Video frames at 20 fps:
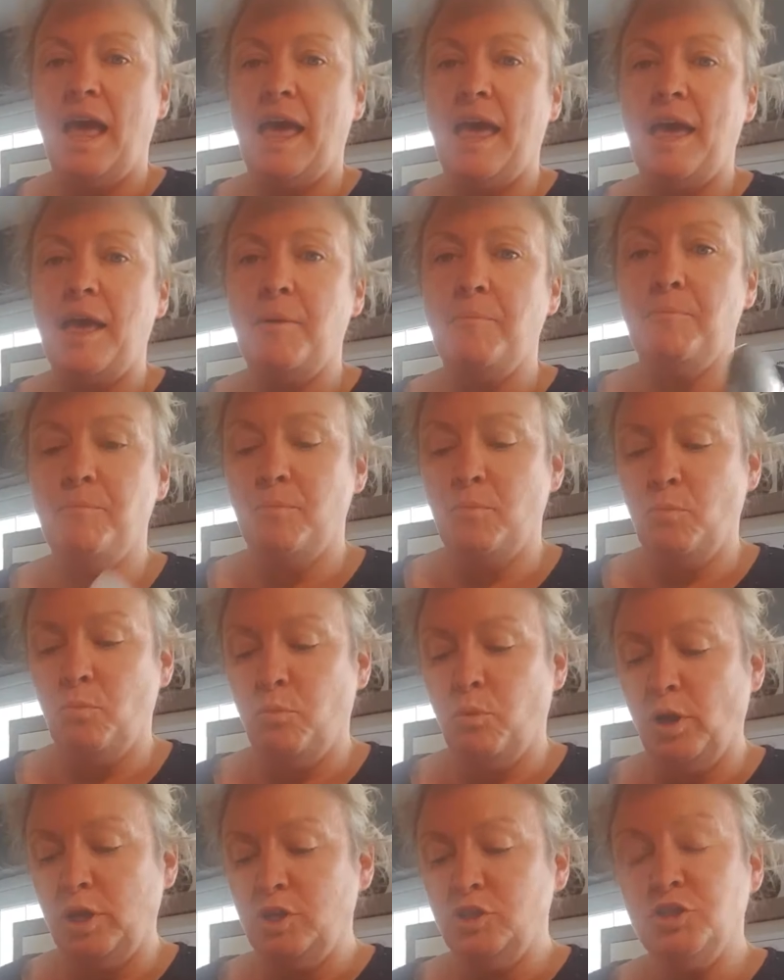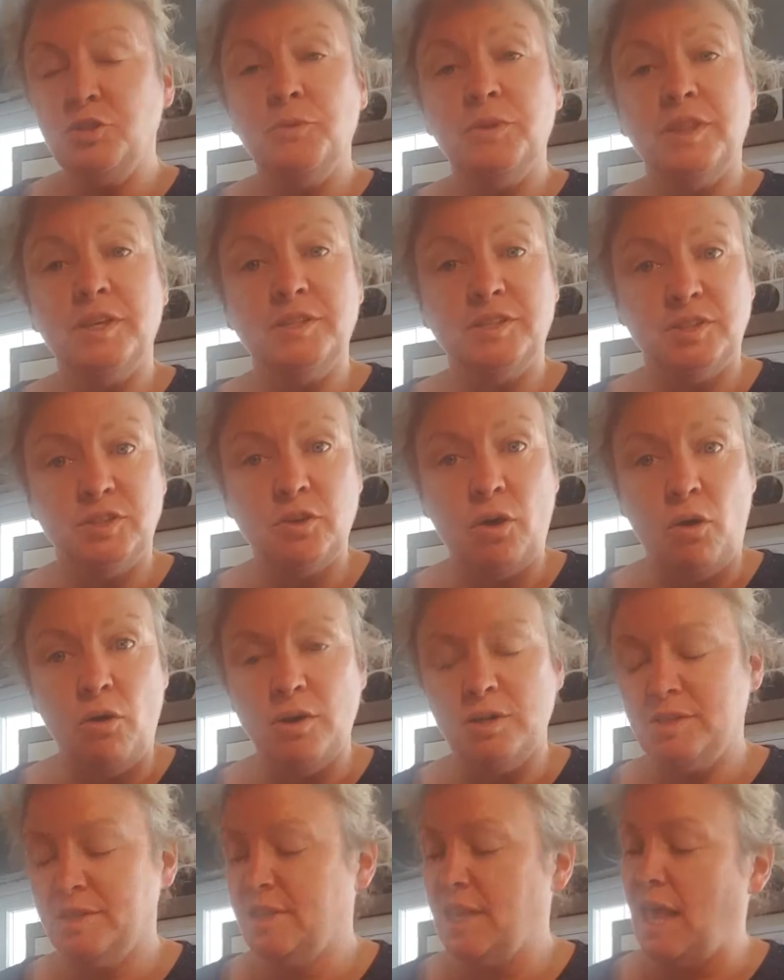Um, what you do with the
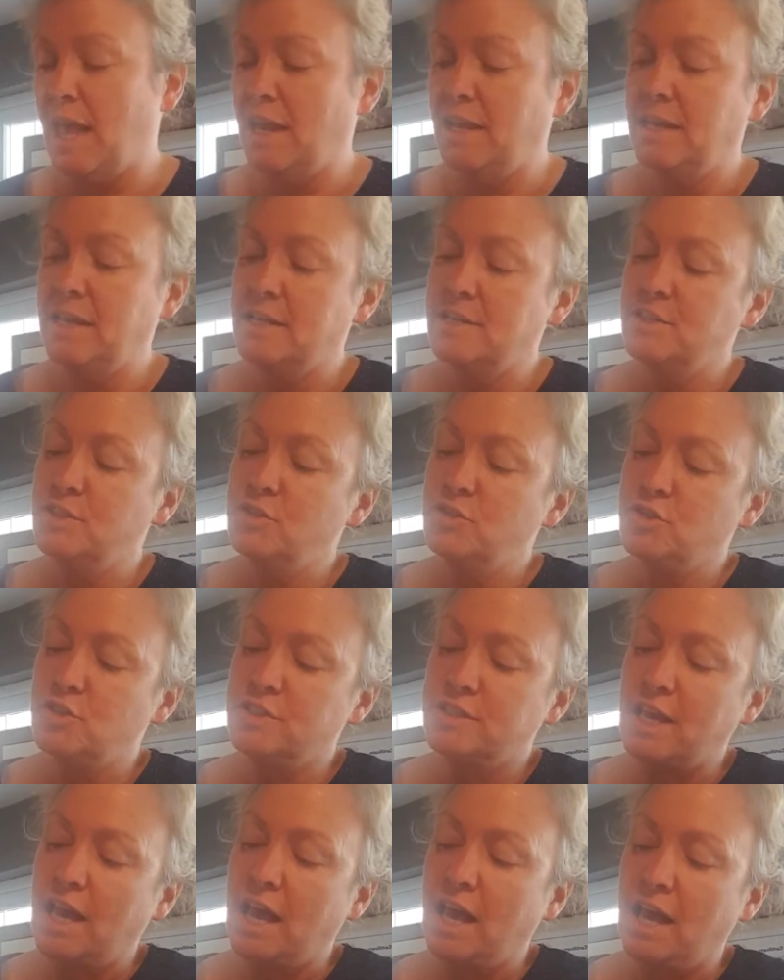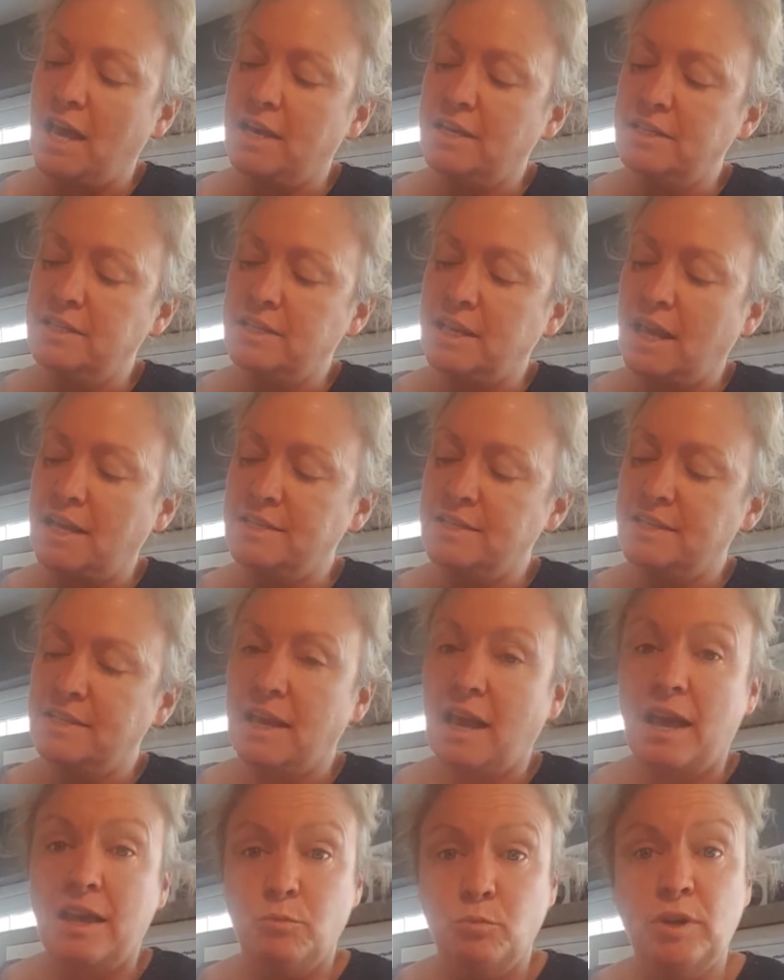sauce then is you just add, as
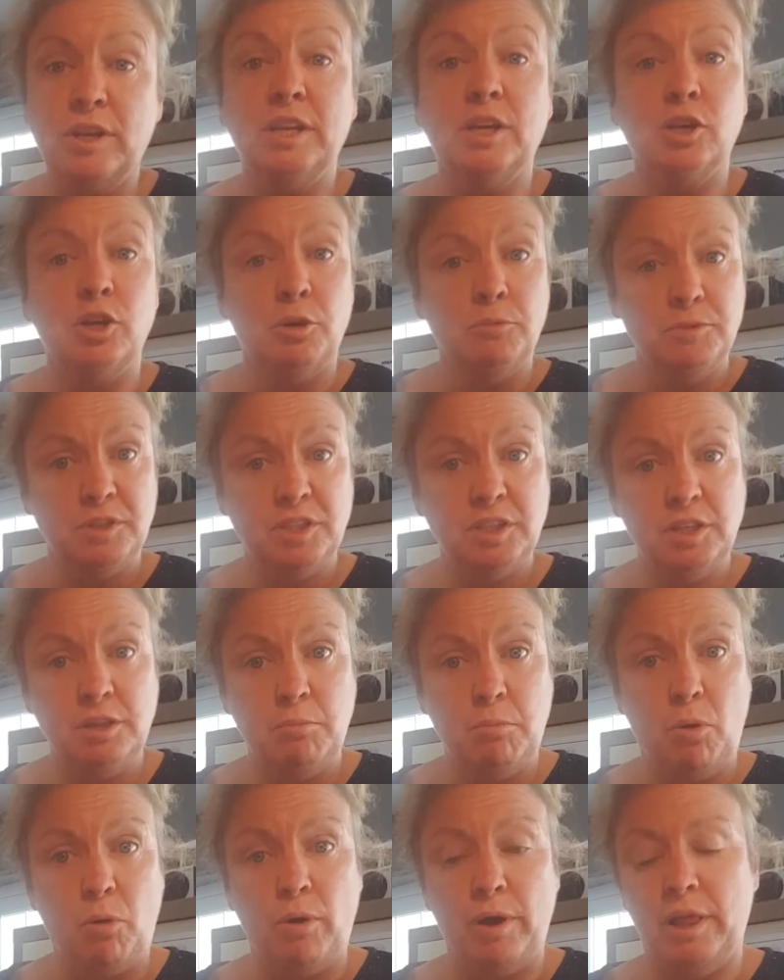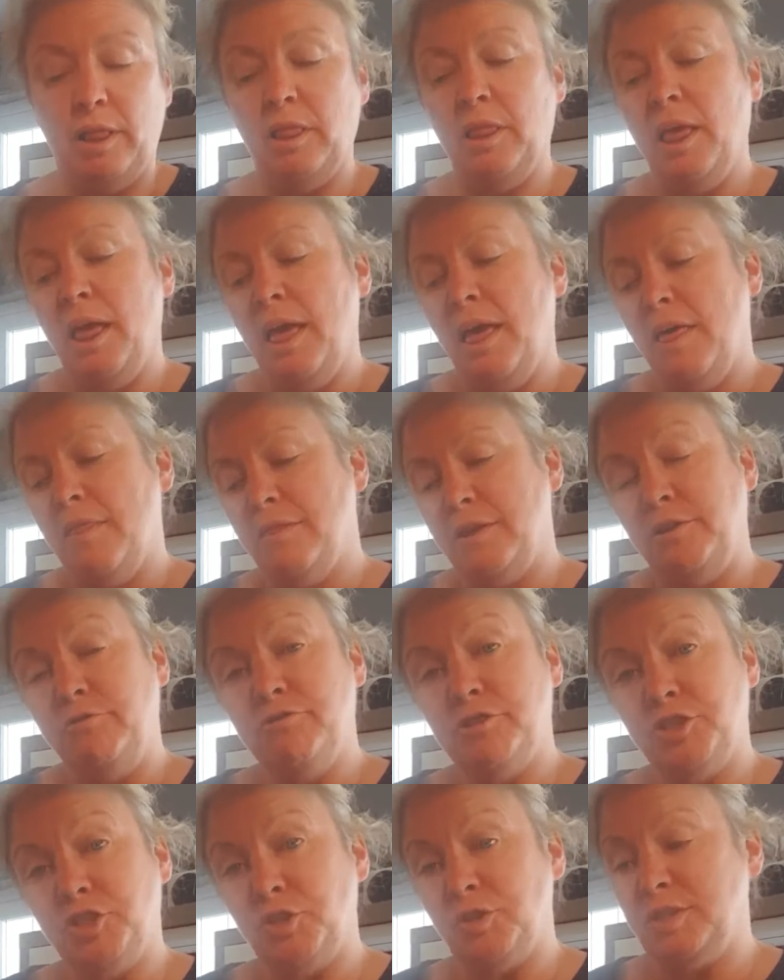it uh, when it comes to the boil, you
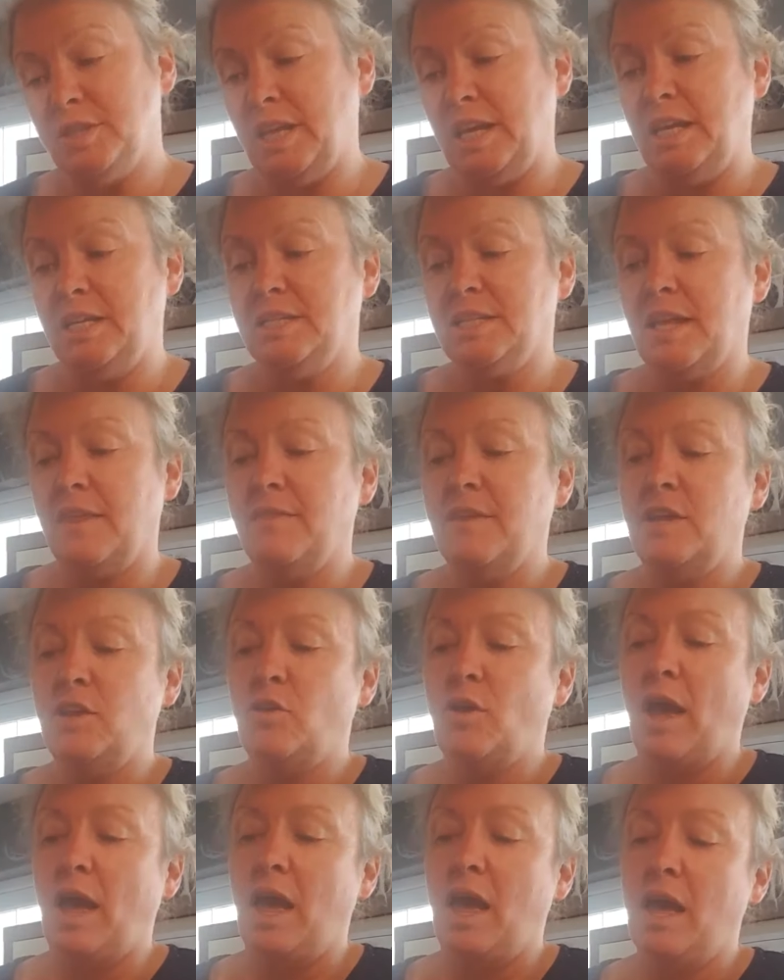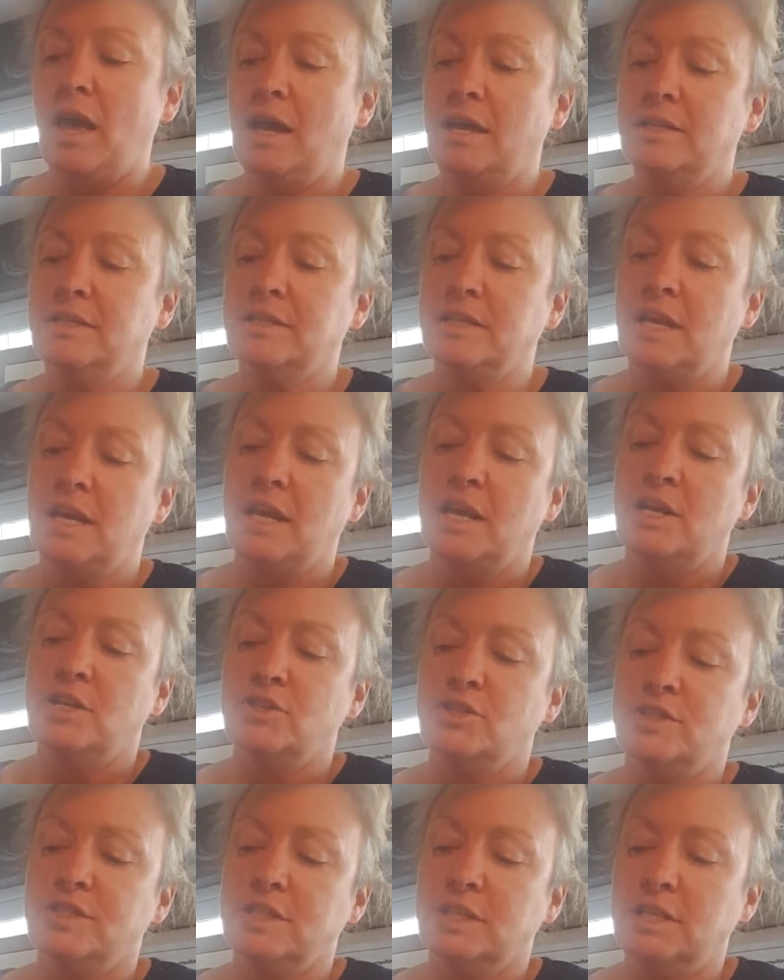reduce the heat and then you add
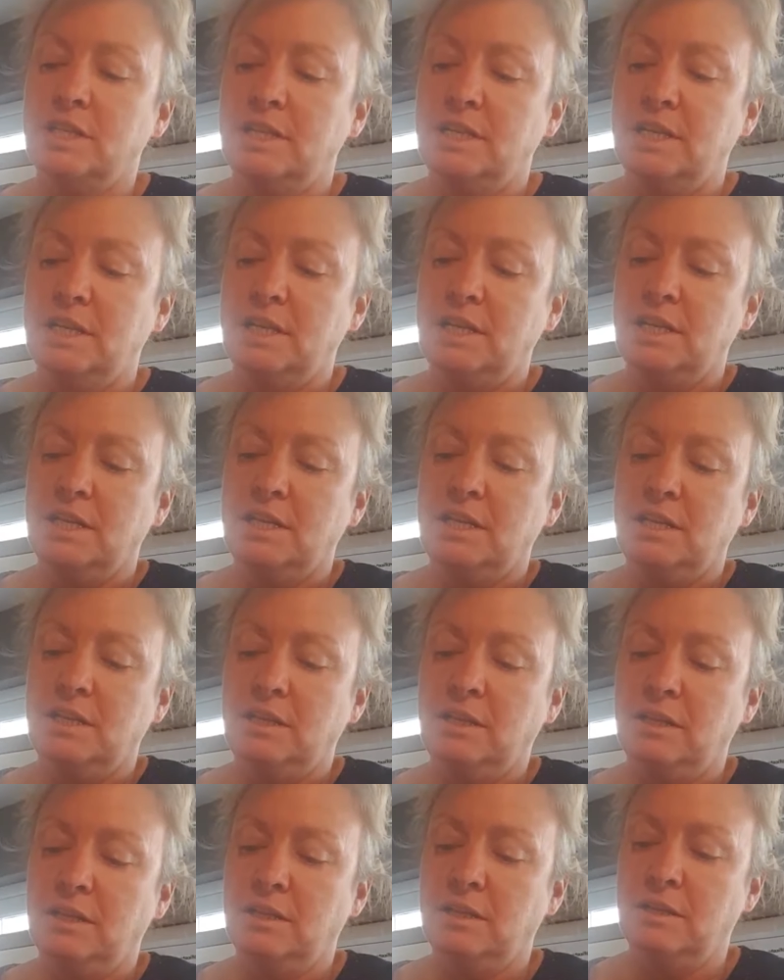just a little